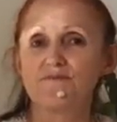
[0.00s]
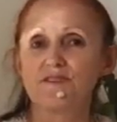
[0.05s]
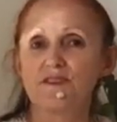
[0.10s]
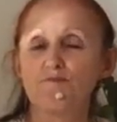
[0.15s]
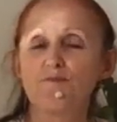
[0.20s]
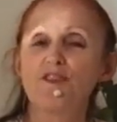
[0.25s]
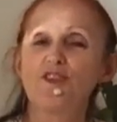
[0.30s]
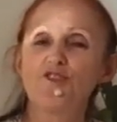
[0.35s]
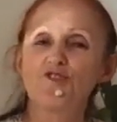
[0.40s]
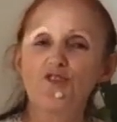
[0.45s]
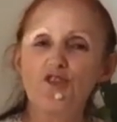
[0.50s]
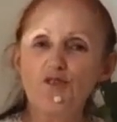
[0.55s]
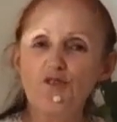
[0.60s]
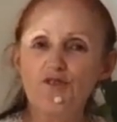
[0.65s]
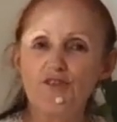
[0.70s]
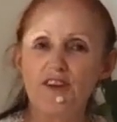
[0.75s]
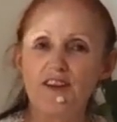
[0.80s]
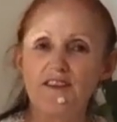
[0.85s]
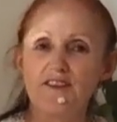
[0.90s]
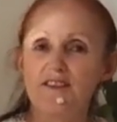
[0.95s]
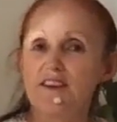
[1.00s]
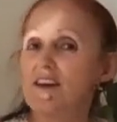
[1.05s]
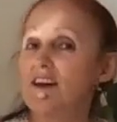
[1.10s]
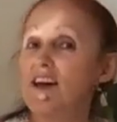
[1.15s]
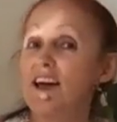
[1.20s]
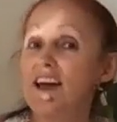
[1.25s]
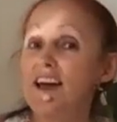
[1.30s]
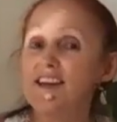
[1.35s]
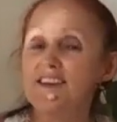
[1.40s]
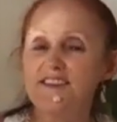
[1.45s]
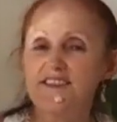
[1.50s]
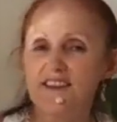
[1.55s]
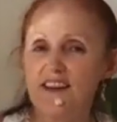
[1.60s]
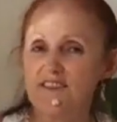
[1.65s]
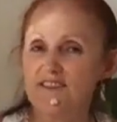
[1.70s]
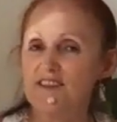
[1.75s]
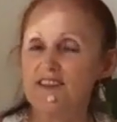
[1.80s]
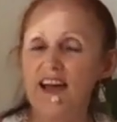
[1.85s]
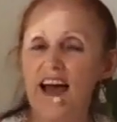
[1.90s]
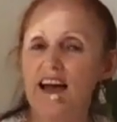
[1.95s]
But the truth is, it
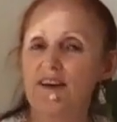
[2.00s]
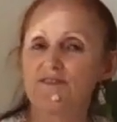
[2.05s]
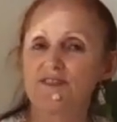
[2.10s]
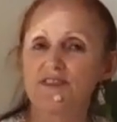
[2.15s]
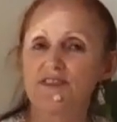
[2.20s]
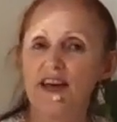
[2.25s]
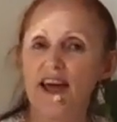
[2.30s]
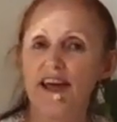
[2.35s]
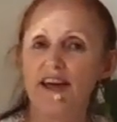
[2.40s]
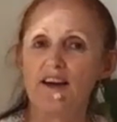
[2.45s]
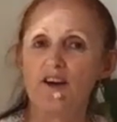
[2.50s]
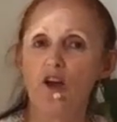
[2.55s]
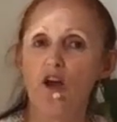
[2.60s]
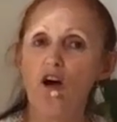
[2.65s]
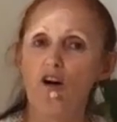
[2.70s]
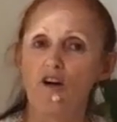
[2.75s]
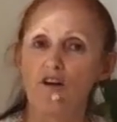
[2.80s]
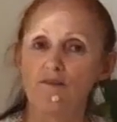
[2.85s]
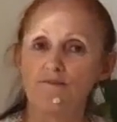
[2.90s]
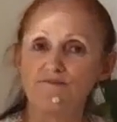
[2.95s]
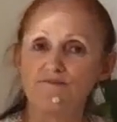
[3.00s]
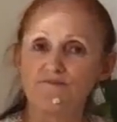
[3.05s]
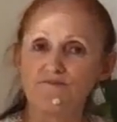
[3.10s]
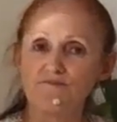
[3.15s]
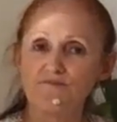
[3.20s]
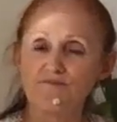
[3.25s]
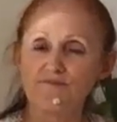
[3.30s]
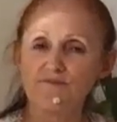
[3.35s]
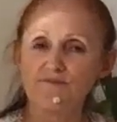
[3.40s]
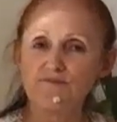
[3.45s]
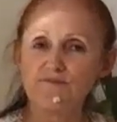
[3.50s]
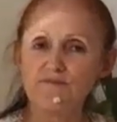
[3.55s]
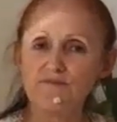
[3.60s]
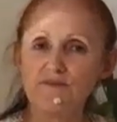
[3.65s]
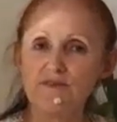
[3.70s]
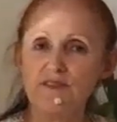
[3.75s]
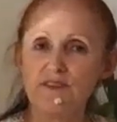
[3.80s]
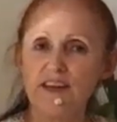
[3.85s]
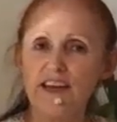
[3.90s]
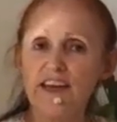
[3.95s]
doesn't have to take long.
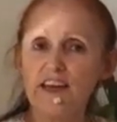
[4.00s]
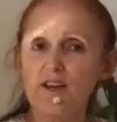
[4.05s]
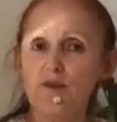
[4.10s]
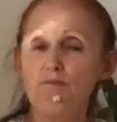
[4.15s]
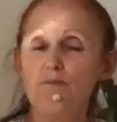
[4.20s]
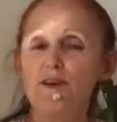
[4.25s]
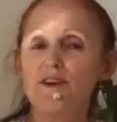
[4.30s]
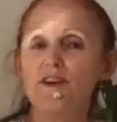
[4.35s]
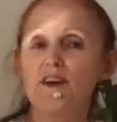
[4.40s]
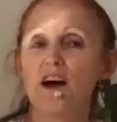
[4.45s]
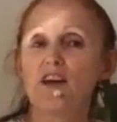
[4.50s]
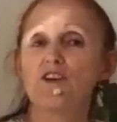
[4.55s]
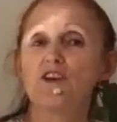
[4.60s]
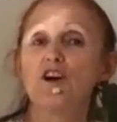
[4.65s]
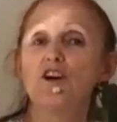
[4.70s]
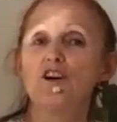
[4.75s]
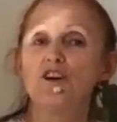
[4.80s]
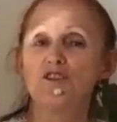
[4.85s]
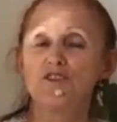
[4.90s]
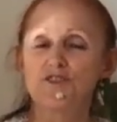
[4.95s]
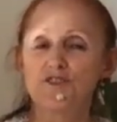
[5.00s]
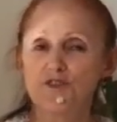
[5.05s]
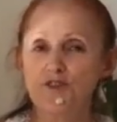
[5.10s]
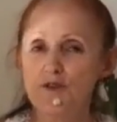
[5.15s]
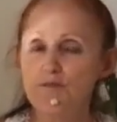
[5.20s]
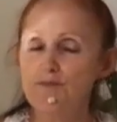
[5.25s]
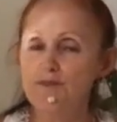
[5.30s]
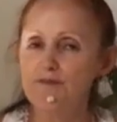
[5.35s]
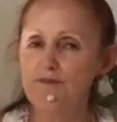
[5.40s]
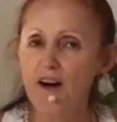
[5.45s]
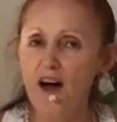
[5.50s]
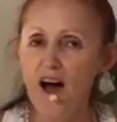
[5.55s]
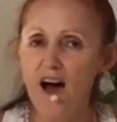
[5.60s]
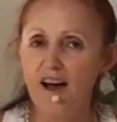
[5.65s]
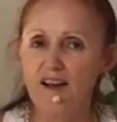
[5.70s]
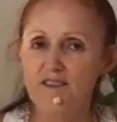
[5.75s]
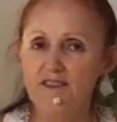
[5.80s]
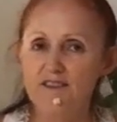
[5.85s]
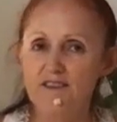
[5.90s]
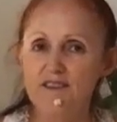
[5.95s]
It can be done super
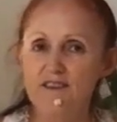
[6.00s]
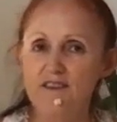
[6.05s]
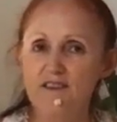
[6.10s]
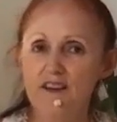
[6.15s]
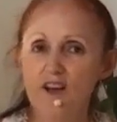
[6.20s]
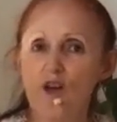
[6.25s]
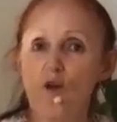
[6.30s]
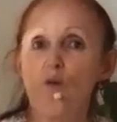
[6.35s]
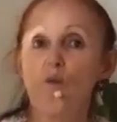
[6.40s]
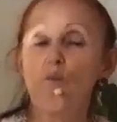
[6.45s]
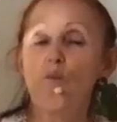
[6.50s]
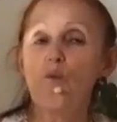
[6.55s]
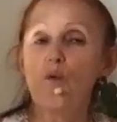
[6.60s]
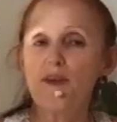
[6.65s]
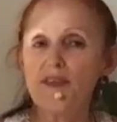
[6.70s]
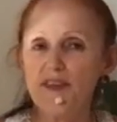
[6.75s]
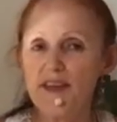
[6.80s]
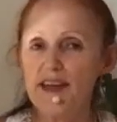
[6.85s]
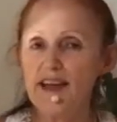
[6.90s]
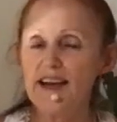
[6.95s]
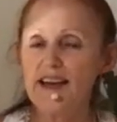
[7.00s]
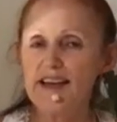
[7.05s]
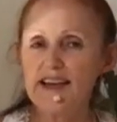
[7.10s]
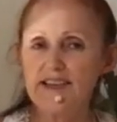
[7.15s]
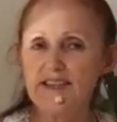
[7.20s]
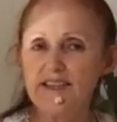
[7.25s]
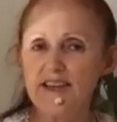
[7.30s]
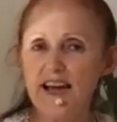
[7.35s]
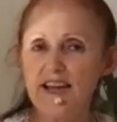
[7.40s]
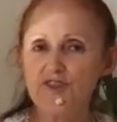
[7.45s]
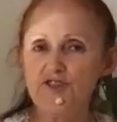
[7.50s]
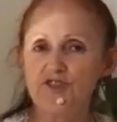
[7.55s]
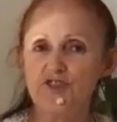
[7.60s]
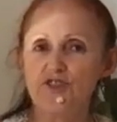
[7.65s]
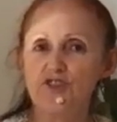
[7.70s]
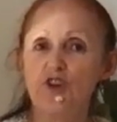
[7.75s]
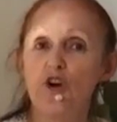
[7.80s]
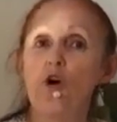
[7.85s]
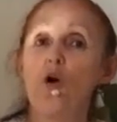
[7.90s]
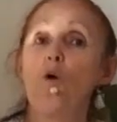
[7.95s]
fast with healing
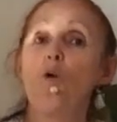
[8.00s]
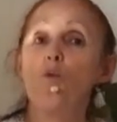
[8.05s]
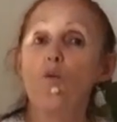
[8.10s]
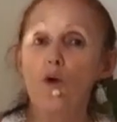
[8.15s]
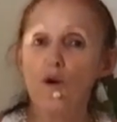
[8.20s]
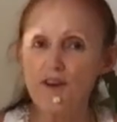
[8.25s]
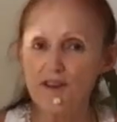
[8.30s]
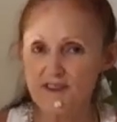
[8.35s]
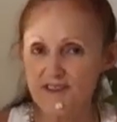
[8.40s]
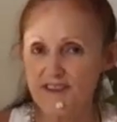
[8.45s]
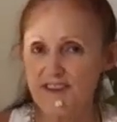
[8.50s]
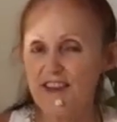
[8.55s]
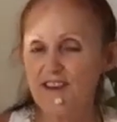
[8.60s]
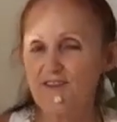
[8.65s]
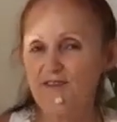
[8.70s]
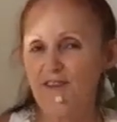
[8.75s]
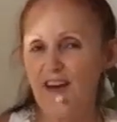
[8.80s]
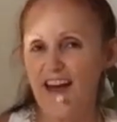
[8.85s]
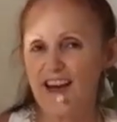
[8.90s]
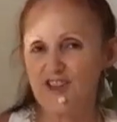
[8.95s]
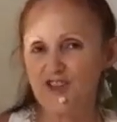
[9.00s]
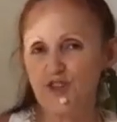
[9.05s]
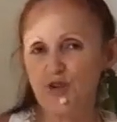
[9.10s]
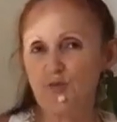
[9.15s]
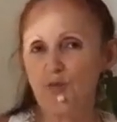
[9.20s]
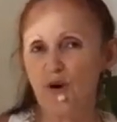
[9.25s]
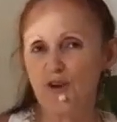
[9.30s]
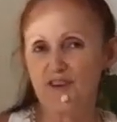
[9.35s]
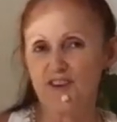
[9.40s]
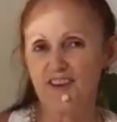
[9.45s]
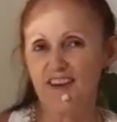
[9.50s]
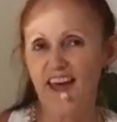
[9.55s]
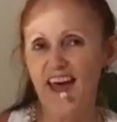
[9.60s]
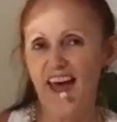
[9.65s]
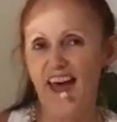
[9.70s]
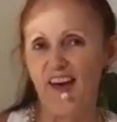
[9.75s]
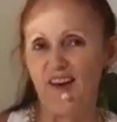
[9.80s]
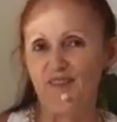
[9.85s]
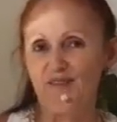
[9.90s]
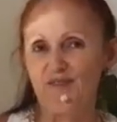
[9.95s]
intention. What is the effect you want to get?